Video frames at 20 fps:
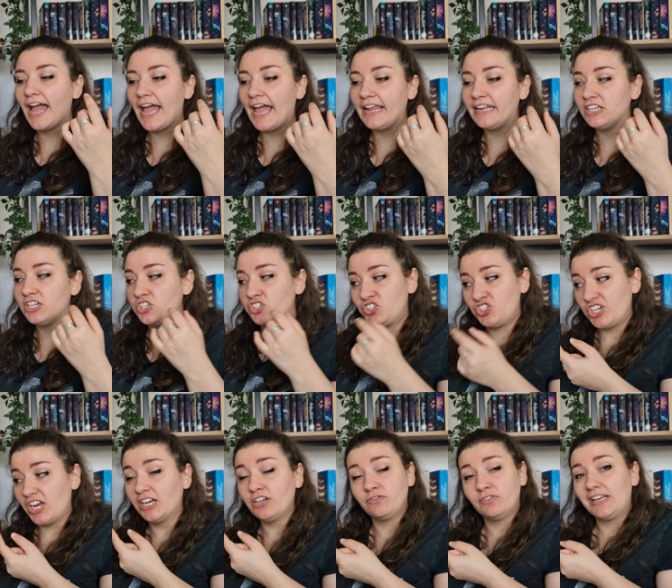And
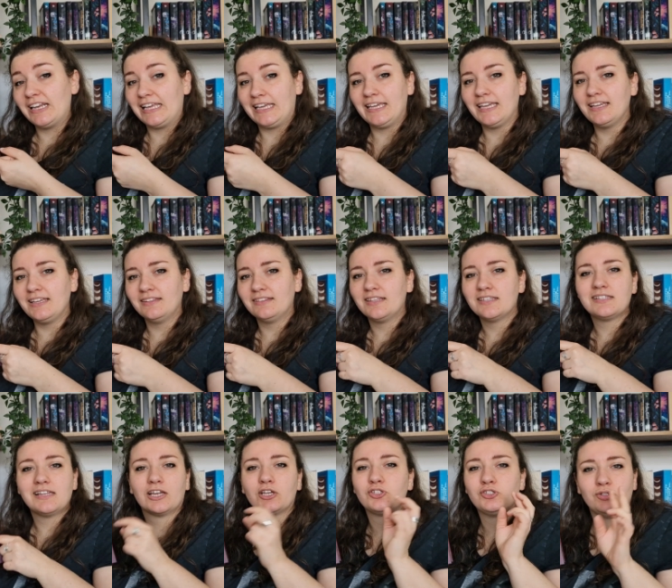generally,
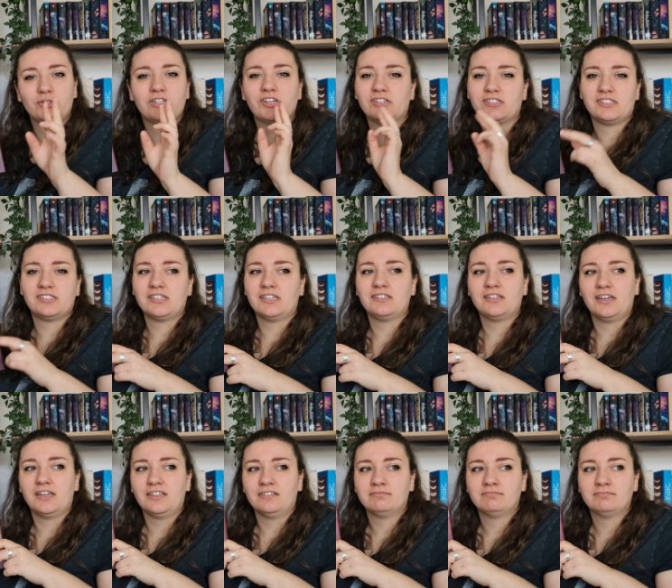there's like two characters that
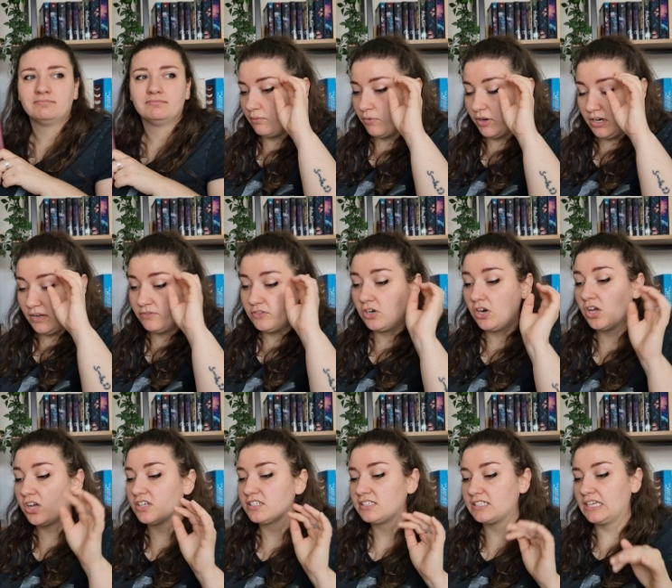die. One of the
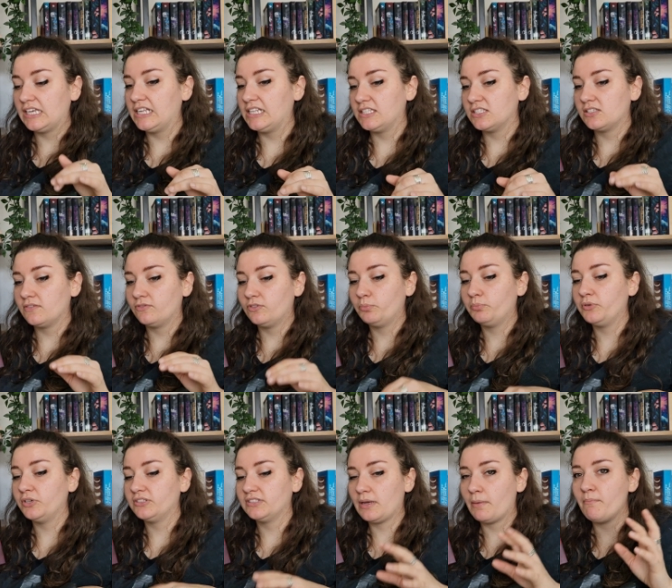last scenes of the
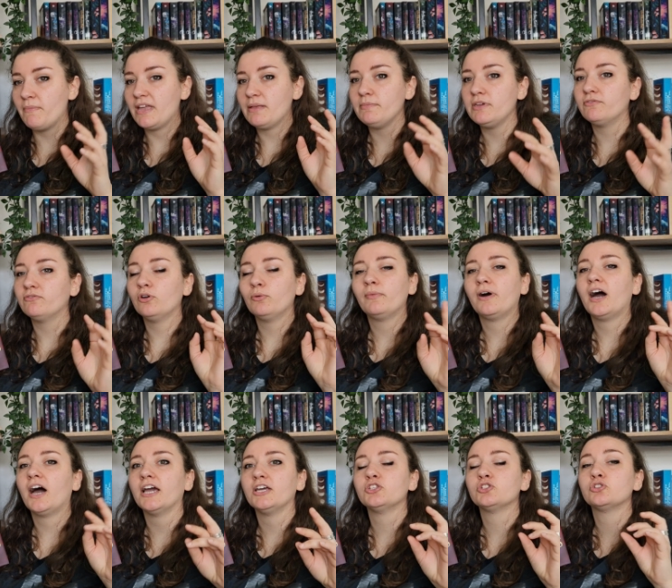book that made me roll my
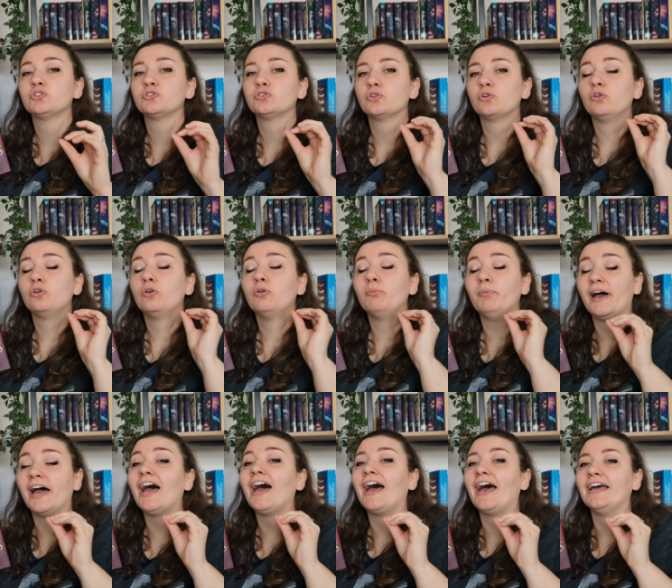eyes so
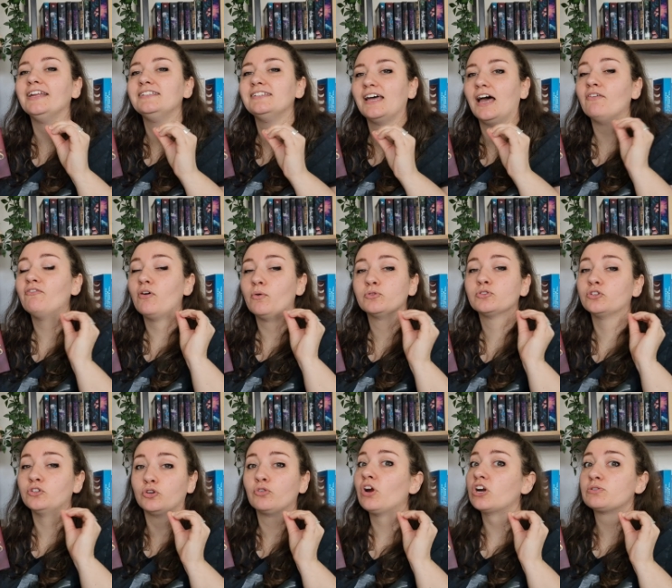bad, I thought I was
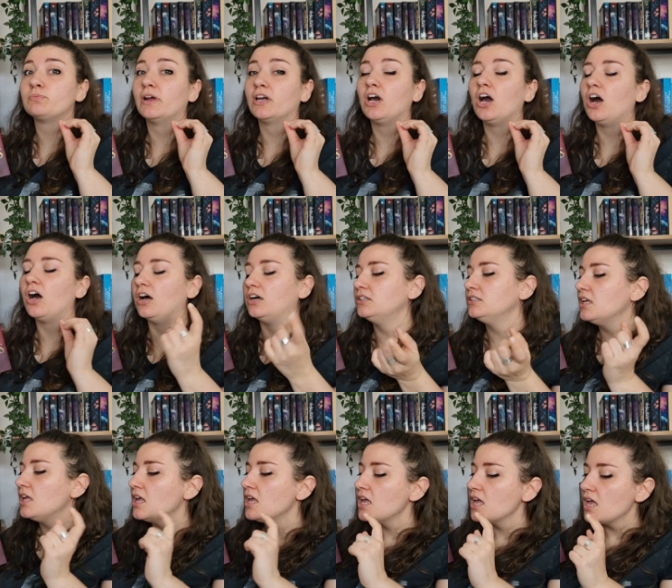gonna crash my car,
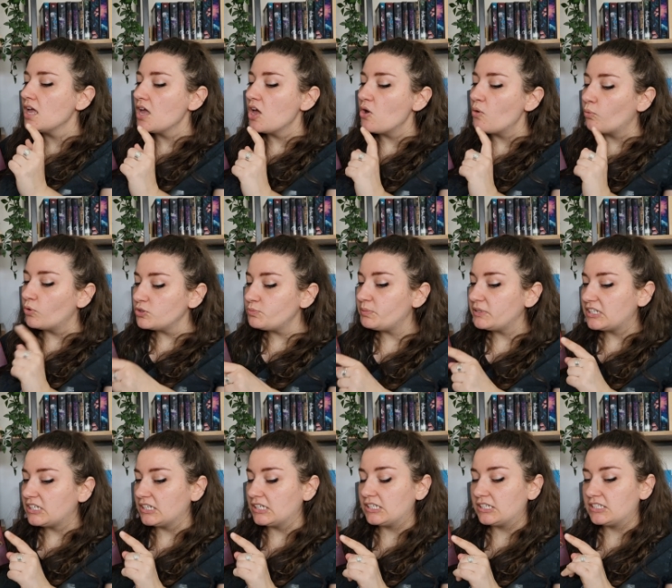was
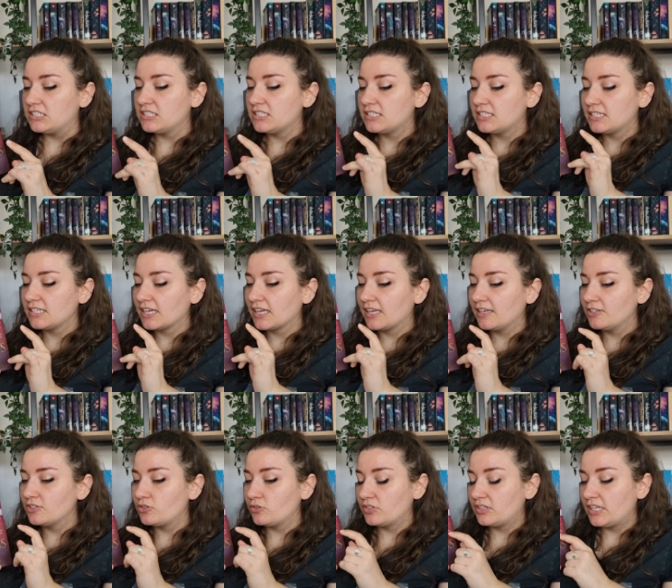because
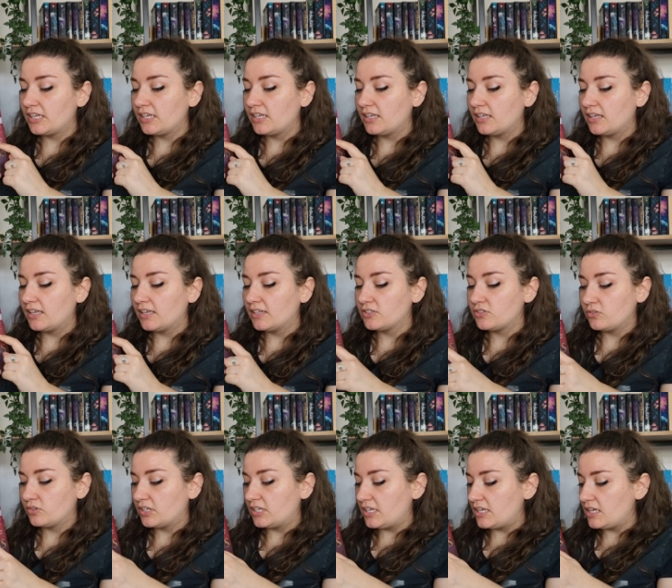so they
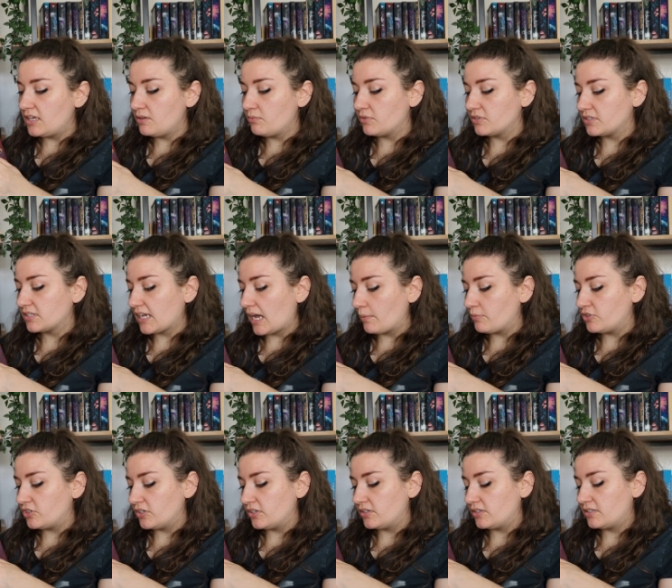so he was
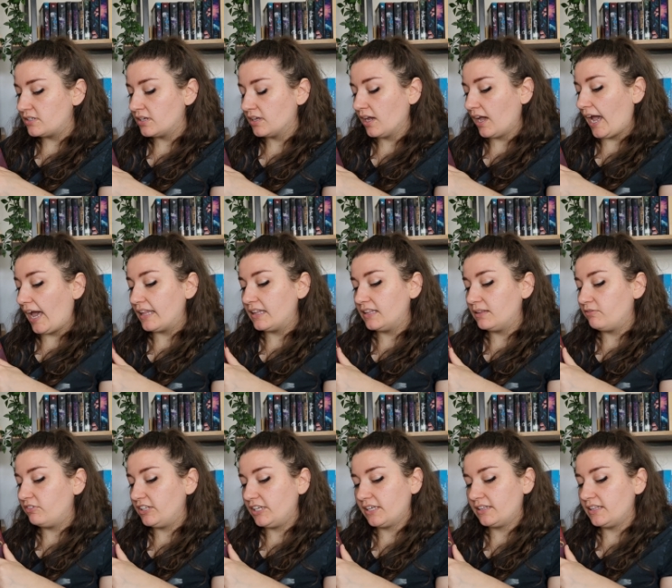captured at,
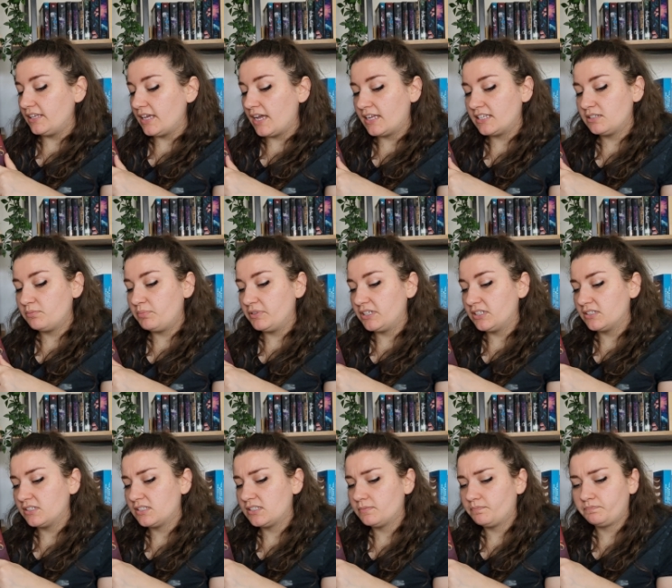near the end
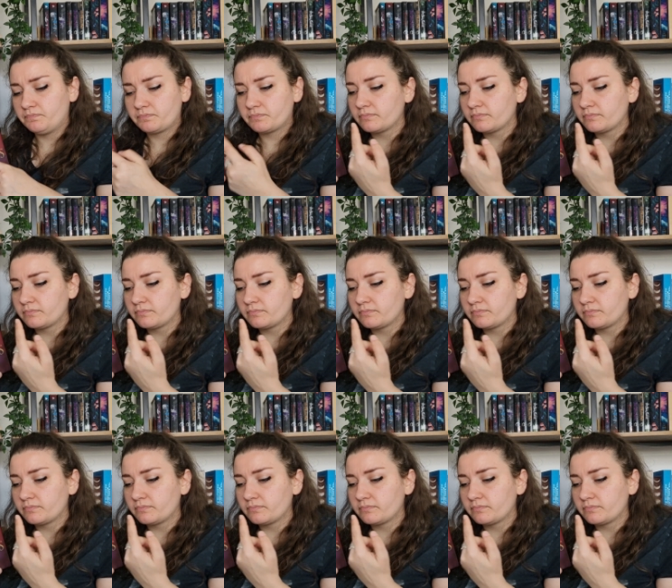because